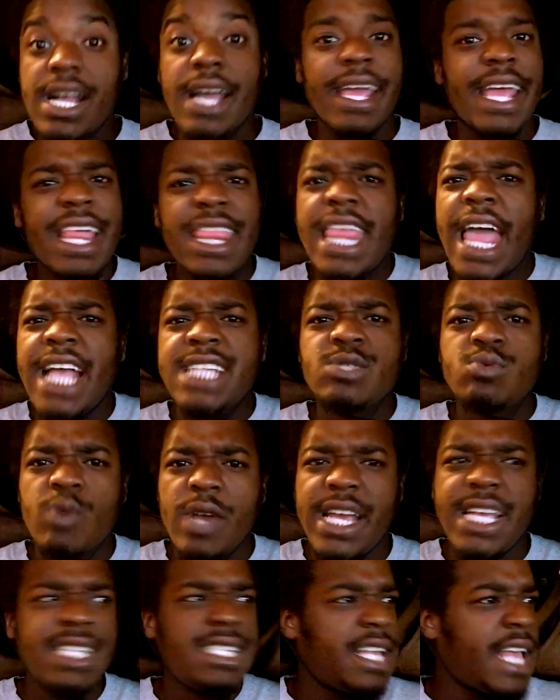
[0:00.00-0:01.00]
I swear
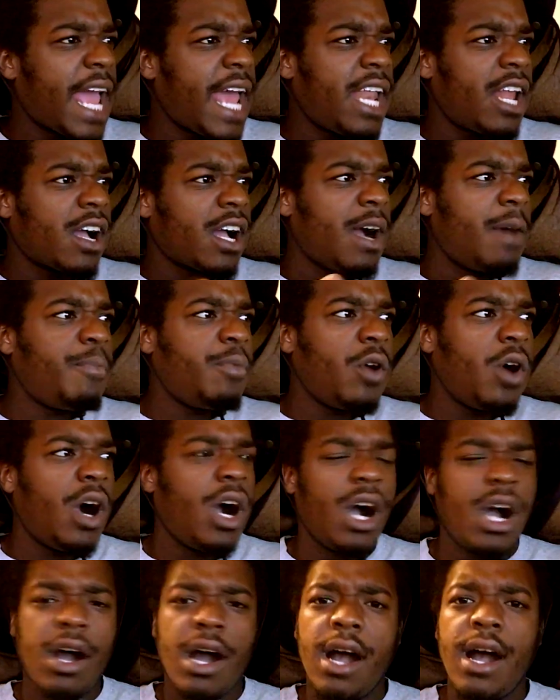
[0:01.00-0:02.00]
he had a couple
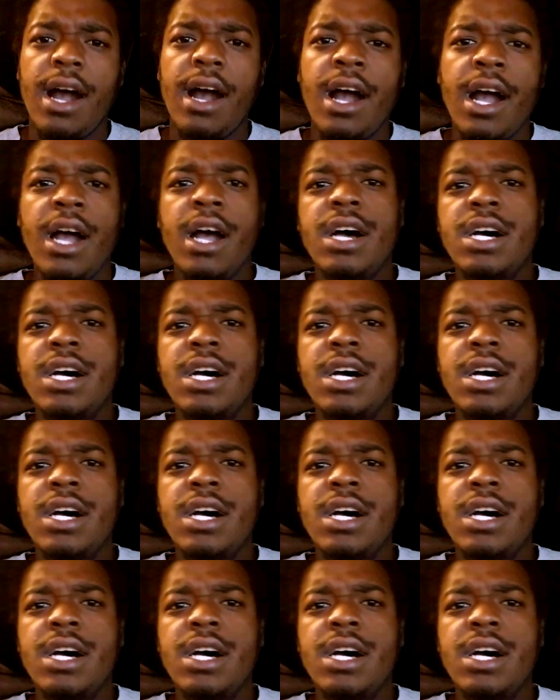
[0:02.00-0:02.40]
uh, uh,